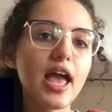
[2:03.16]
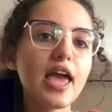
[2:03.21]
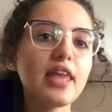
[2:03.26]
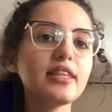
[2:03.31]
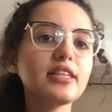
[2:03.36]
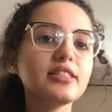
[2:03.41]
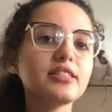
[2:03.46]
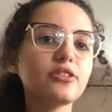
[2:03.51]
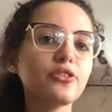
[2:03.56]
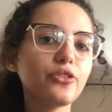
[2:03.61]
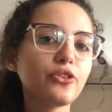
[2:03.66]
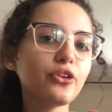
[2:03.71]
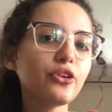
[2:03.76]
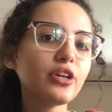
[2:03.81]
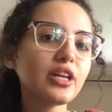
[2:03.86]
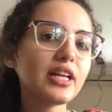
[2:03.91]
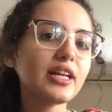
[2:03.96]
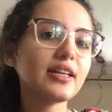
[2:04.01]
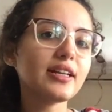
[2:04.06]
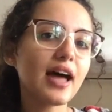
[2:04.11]
and is
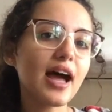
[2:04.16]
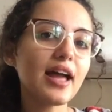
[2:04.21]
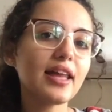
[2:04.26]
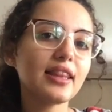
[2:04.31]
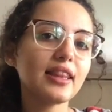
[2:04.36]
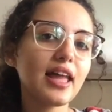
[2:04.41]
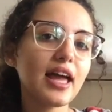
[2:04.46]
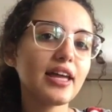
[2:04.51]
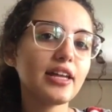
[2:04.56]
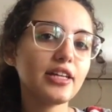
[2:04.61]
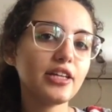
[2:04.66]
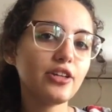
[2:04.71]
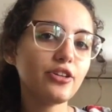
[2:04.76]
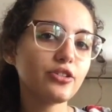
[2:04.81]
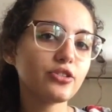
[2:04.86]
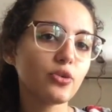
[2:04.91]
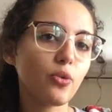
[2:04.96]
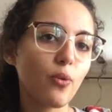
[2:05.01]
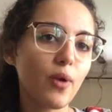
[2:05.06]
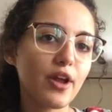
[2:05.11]
39 light
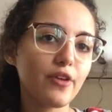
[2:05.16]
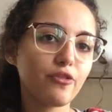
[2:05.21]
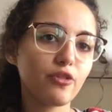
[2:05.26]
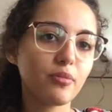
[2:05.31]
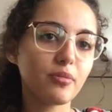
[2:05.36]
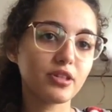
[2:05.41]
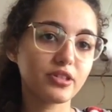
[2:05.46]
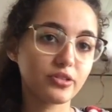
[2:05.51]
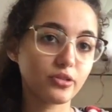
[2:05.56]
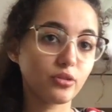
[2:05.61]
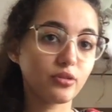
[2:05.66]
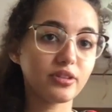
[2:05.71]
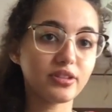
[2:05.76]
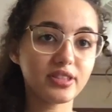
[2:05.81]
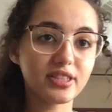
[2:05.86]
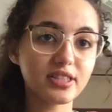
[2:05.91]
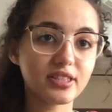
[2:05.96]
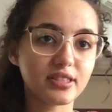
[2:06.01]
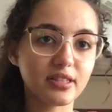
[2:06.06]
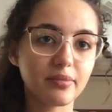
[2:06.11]
years away from our solar
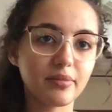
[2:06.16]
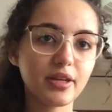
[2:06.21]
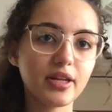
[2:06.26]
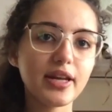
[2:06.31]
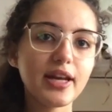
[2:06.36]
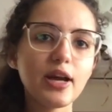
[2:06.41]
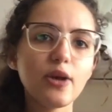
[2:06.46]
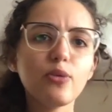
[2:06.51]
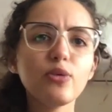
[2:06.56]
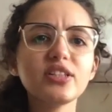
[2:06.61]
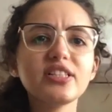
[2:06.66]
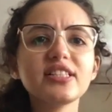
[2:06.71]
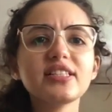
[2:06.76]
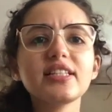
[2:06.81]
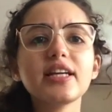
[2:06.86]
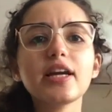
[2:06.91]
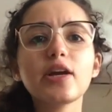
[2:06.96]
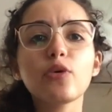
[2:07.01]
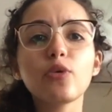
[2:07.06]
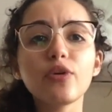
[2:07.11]
system, which is
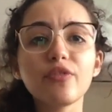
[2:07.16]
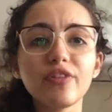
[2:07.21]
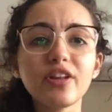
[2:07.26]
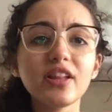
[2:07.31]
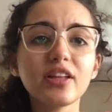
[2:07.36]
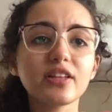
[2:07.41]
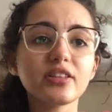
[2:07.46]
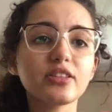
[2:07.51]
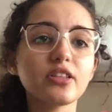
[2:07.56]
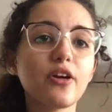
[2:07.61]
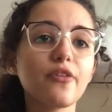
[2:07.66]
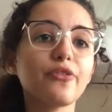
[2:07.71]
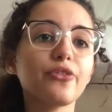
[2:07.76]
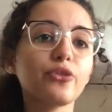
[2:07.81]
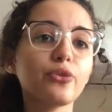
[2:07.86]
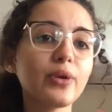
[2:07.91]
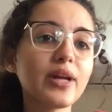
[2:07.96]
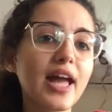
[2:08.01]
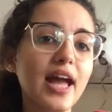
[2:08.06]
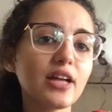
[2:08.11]
the equivalent of
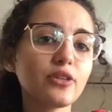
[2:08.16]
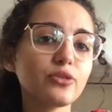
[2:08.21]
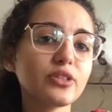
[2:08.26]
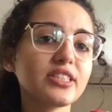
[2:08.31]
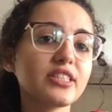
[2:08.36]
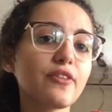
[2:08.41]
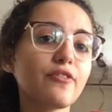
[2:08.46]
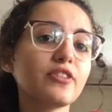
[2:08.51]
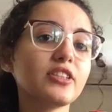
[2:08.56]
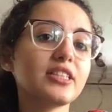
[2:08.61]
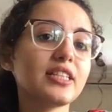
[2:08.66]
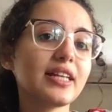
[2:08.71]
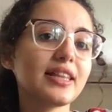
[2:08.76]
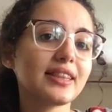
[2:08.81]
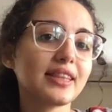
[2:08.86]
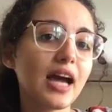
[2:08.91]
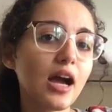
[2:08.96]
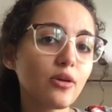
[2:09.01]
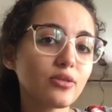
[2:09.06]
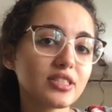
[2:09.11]

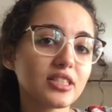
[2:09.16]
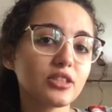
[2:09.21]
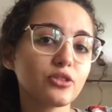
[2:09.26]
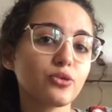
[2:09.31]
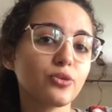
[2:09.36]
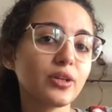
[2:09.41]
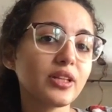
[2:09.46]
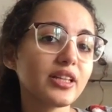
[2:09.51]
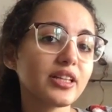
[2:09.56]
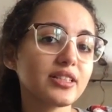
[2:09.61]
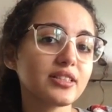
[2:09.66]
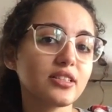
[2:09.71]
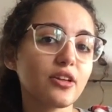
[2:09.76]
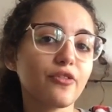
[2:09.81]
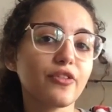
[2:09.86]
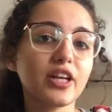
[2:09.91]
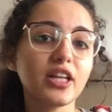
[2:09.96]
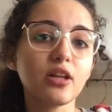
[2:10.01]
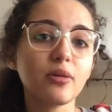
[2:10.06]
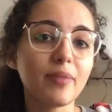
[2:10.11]
370,000 trillions
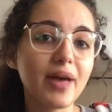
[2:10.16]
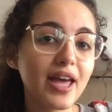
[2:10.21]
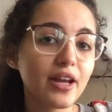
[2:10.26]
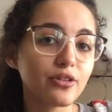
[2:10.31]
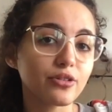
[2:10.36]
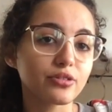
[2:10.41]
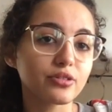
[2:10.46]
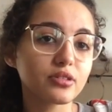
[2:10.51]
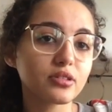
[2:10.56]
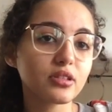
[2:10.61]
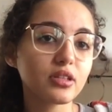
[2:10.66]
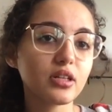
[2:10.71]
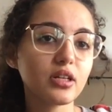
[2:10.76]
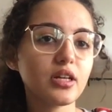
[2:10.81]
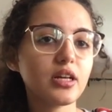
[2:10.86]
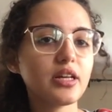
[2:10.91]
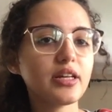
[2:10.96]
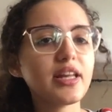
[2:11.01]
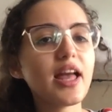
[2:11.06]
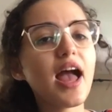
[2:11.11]
of kilometers.
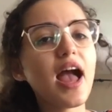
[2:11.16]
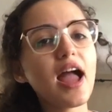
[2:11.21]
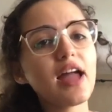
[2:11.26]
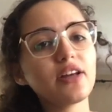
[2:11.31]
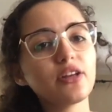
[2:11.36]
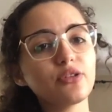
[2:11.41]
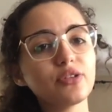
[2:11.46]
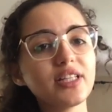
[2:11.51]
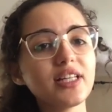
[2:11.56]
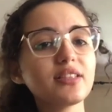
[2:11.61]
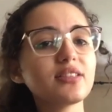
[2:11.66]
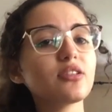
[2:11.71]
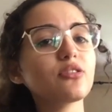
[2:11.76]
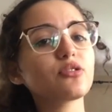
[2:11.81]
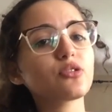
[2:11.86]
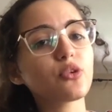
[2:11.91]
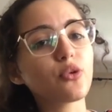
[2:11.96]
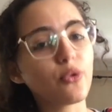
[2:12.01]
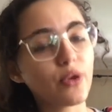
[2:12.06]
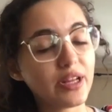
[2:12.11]
Yeah, I know, that
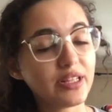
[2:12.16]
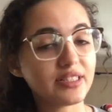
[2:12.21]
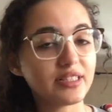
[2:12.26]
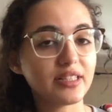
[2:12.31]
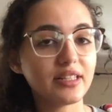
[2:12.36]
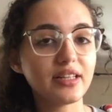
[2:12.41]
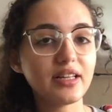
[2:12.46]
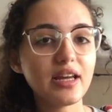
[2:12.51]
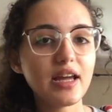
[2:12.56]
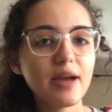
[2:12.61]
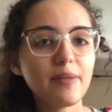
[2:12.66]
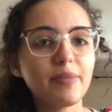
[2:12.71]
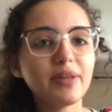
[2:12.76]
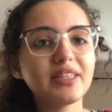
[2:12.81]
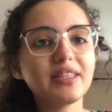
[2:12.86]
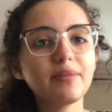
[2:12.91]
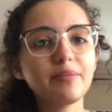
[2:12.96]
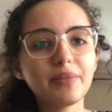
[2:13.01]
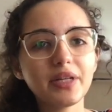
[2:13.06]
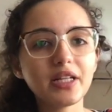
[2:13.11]
sounds crazy,
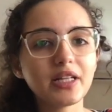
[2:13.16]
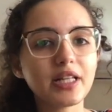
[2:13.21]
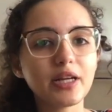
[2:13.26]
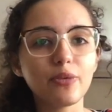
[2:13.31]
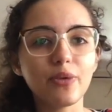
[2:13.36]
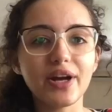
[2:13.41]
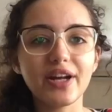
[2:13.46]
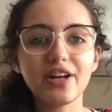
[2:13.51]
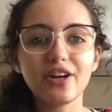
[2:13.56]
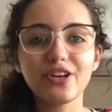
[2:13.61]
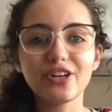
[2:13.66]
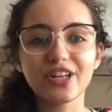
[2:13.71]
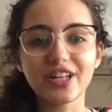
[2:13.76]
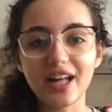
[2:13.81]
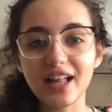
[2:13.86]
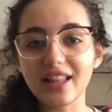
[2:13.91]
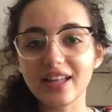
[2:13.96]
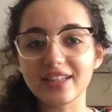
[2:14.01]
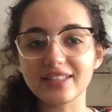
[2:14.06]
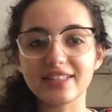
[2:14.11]
but the Milky Way, our
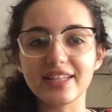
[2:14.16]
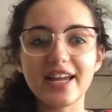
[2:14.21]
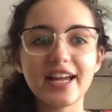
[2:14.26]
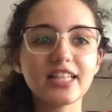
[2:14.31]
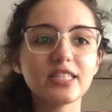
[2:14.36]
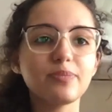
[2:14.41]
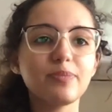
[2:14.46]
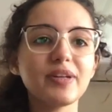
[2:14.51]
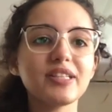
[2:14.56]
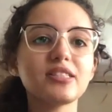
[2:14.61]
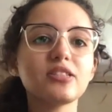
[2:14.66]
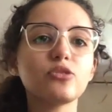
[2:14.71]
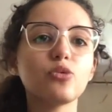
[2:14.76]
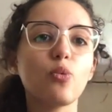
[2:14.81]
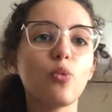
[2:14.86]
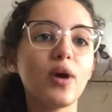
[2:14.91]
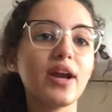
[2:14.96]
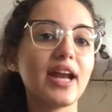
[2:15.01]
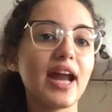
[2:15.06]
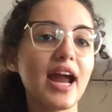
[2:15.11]
galaxy, expands to
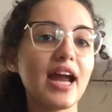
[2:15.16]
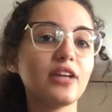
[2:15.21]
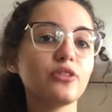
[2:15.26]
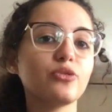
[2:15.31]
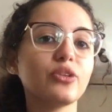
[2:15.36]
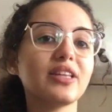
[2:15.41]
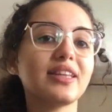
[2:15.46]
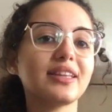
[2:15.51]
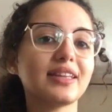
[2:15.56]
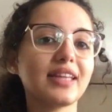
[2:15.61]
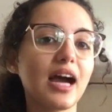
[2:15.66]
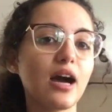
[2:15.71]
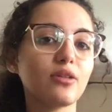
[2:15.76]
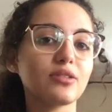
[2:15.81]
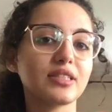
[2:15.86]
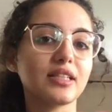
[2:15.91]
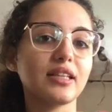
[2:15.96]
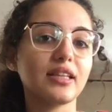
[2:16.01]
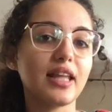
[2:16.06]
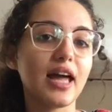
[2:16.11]

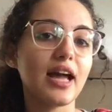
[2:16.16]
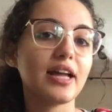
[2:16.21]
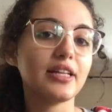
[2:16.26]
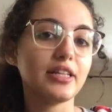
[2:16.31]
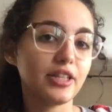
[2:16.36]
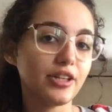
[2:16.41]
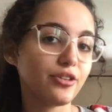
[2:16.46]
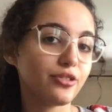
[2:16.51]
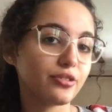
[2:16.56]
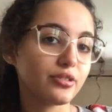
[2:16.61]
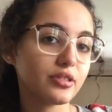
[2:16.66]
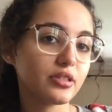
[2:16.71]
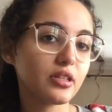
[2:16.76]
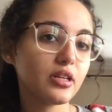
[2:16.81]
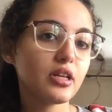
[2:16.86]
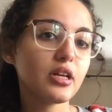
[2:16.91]
100,000 light years,